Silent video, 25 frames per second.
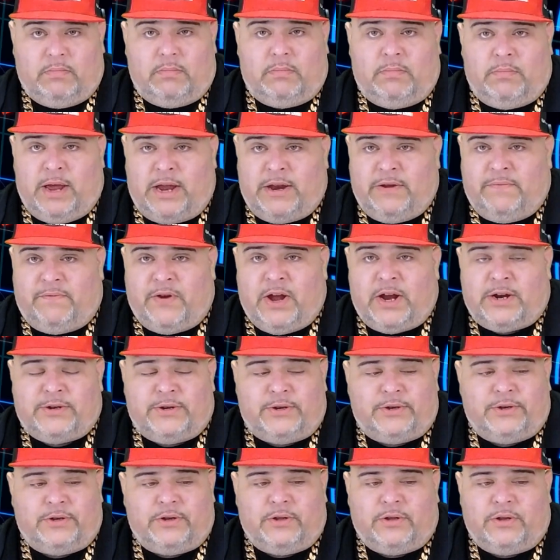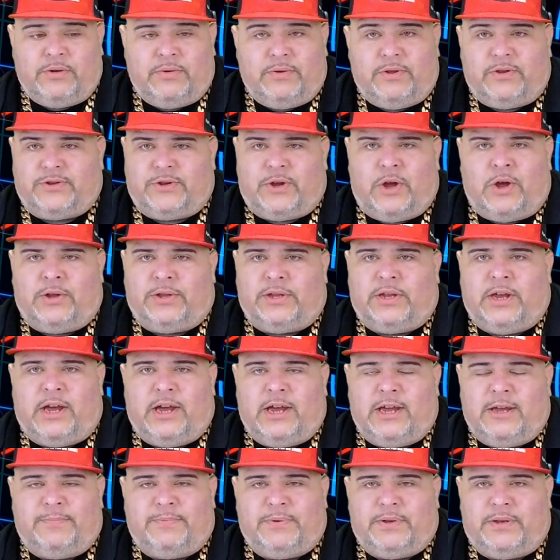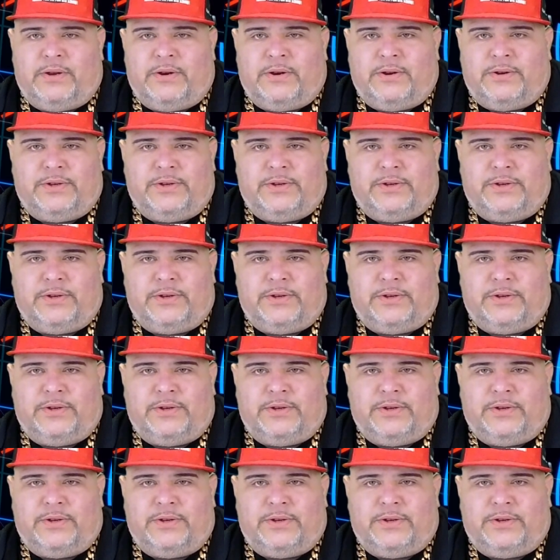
manufactures glues, all types.